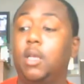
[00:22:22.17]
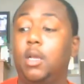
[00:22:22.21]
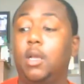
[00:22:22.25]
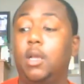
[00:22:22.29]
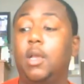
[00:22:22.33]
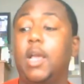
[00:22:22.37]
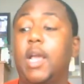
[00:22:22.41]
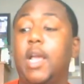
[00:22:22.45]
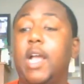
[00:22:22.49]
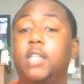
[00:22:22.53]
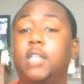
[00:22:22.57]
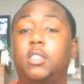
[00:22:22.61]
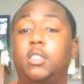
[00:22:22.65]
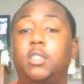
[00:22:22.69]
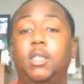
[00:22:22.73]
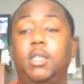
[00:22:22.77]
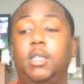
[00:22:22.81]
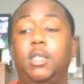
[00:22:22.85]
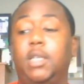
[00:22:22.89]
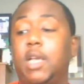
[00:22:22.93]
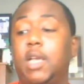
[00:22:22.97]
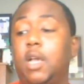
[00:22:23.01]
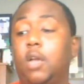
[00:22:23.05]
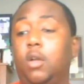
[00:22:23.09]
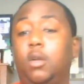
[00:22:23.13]
actually
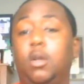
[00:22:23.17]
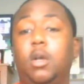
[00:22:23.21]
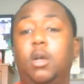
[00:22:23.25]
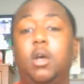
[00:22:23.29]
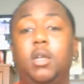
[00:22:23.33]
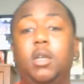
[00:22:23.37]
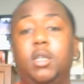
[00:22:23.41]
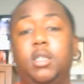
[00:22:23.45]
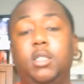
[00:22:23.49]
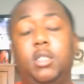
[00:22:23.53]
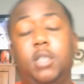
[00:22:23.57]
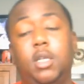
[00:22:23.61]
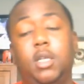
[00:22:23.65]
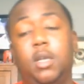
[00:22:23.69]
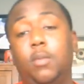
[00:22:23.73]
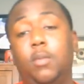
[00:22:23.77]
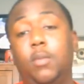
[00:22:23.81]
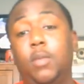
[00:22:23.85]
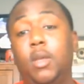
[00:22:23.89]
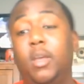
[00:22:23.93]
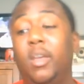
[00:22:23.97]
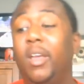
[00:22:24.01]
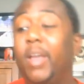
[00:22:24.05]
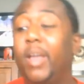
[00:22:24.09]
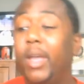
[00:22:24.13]
counting all these up
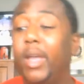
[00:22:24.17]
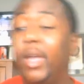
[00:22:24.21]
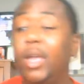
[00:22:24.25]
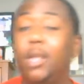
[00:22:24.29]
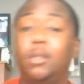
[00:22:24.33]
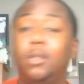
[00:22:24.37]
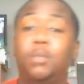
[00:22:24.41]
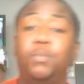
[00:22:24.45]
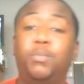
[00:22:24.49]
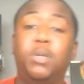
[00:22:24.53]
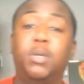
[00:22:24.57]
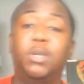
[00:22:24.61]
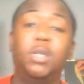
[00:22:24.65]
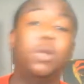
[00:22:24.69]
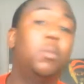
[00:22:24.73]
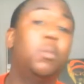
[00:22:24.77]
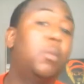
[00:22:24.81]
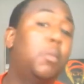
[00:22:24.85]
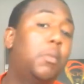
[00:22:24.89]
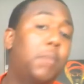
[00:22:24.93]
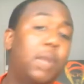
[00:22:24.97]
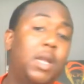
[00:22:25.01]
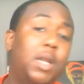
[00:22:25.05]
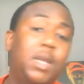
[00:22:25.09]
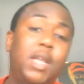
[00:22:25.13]
and putting them on
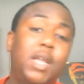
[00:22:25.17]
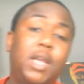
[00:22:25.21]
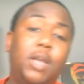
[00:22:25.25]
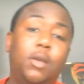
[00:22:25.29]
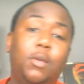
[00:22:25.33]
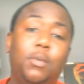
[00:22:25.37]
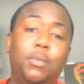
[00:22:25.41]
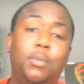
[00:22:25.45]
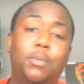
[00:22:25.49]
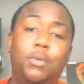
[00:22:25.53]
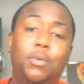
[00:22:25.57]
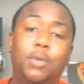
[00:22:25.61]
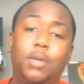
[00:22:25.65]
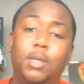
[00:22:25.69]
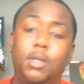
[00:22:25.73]
my deck report.